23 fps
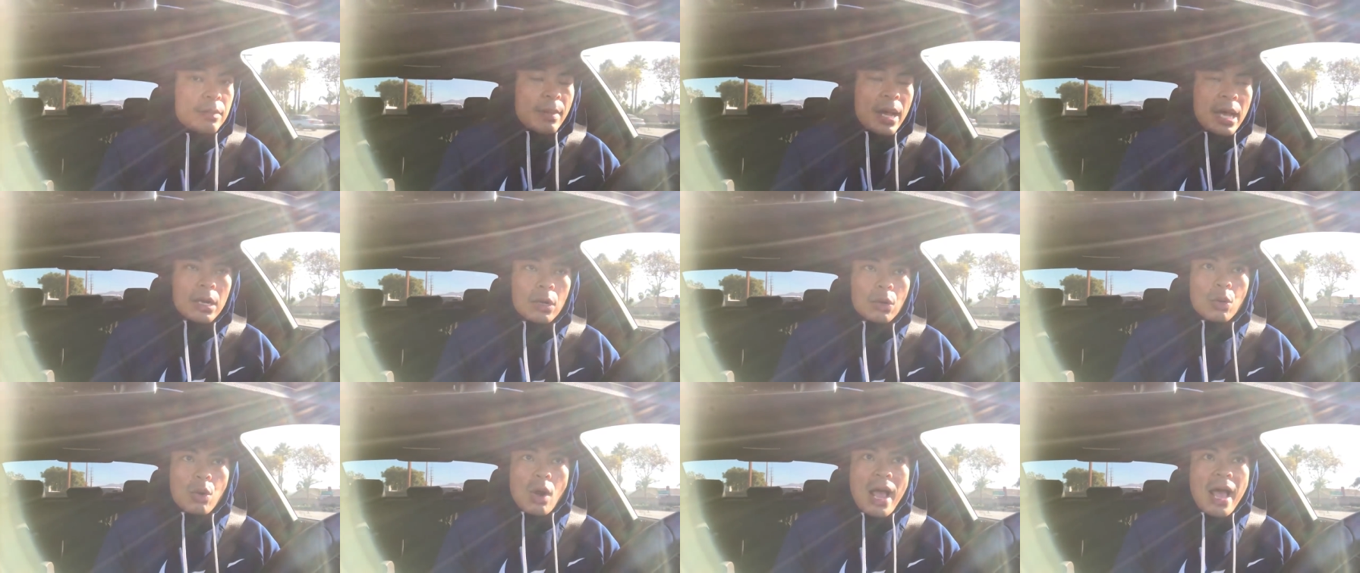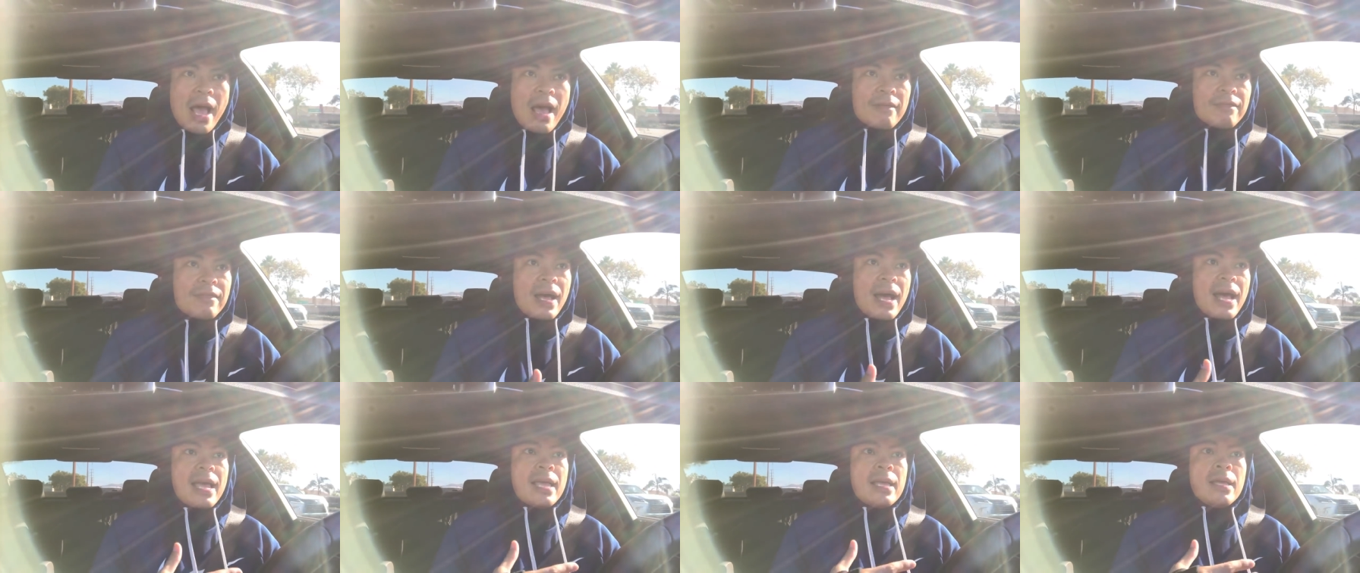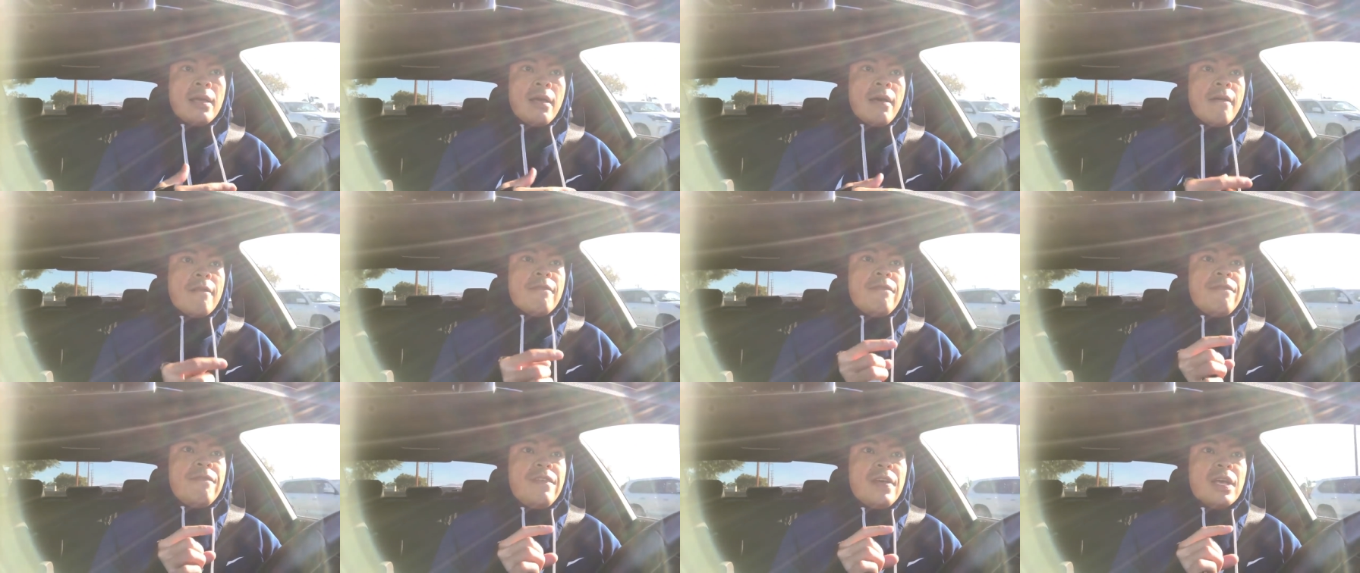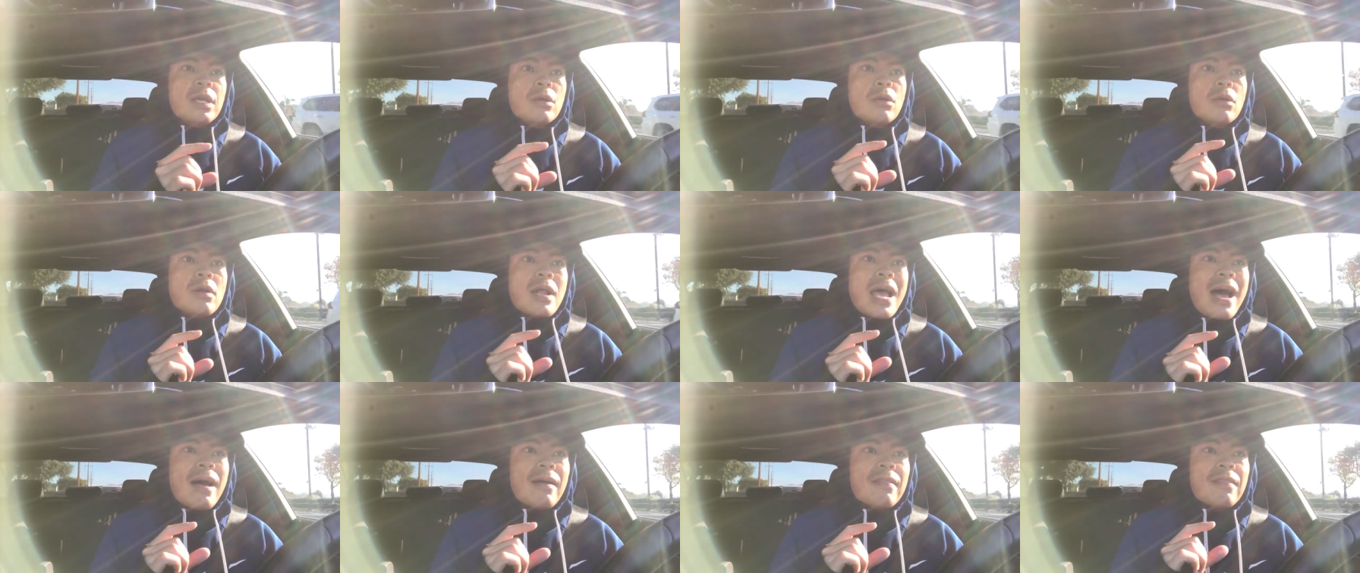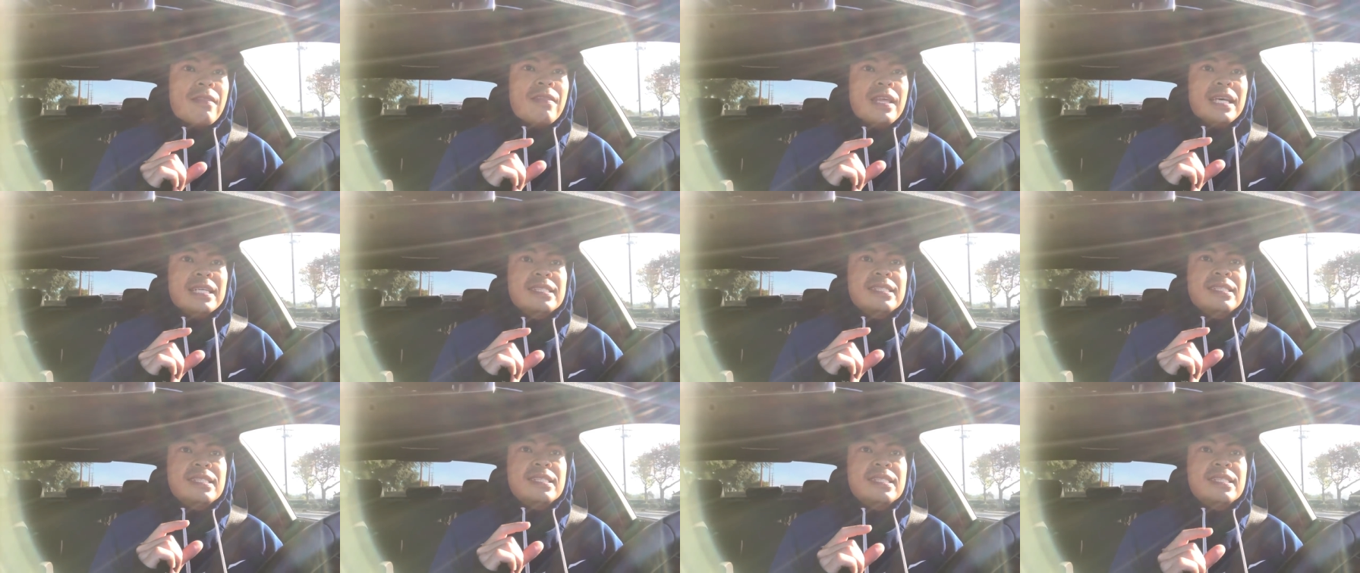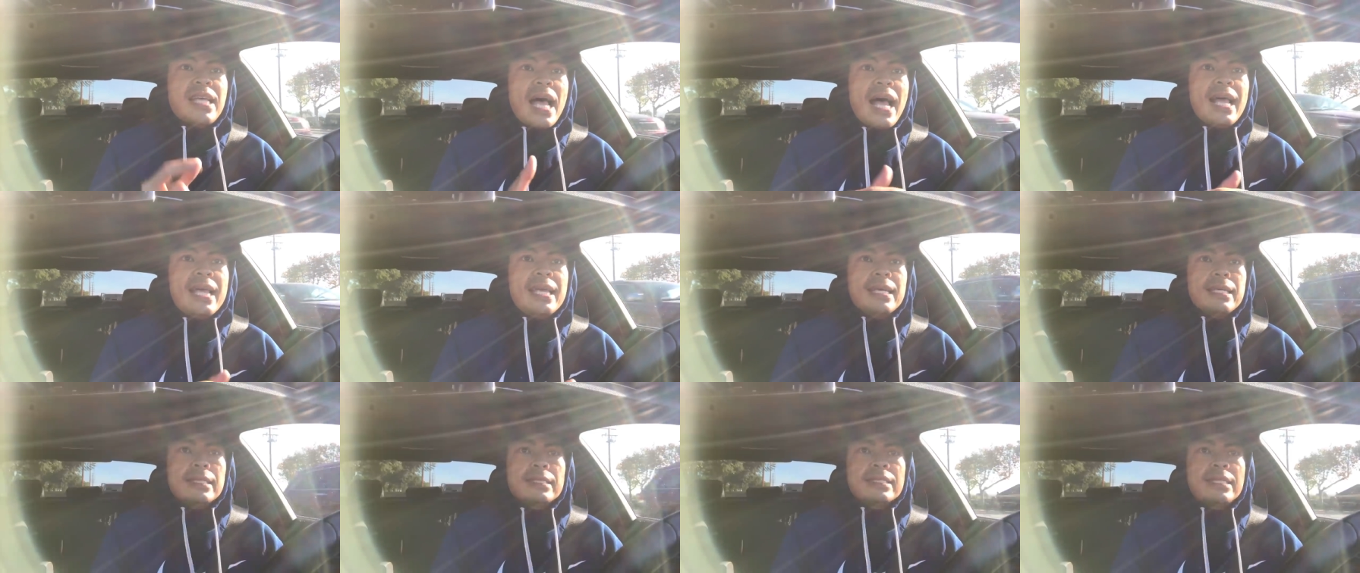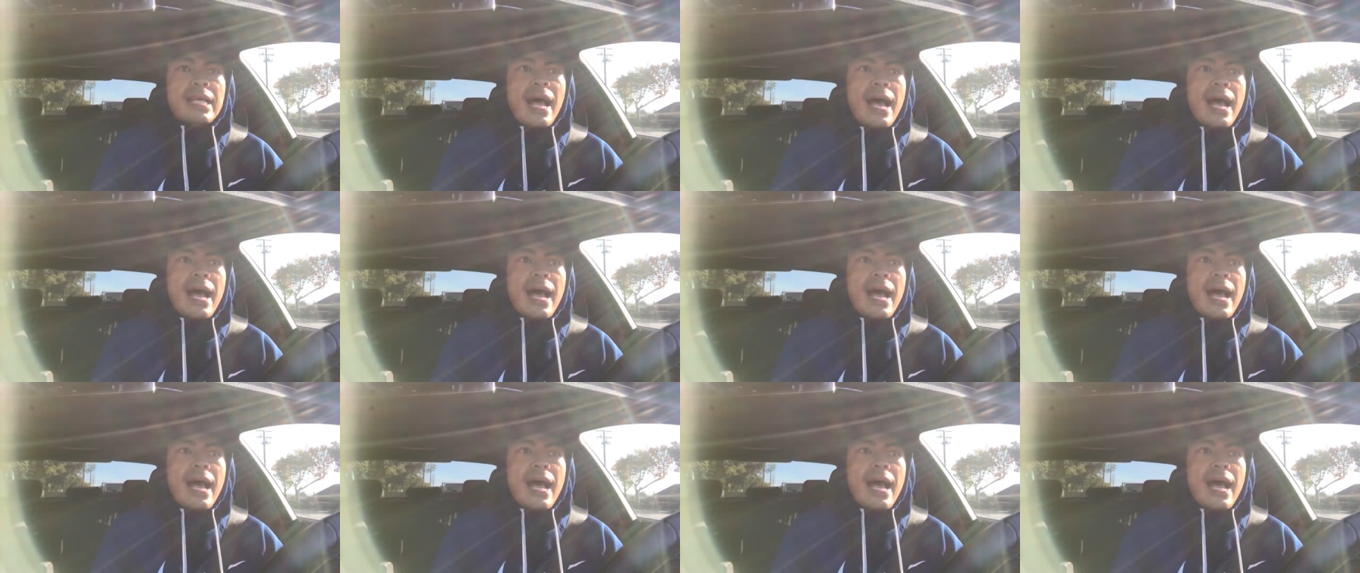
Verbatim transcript: my craft. I figured out the science.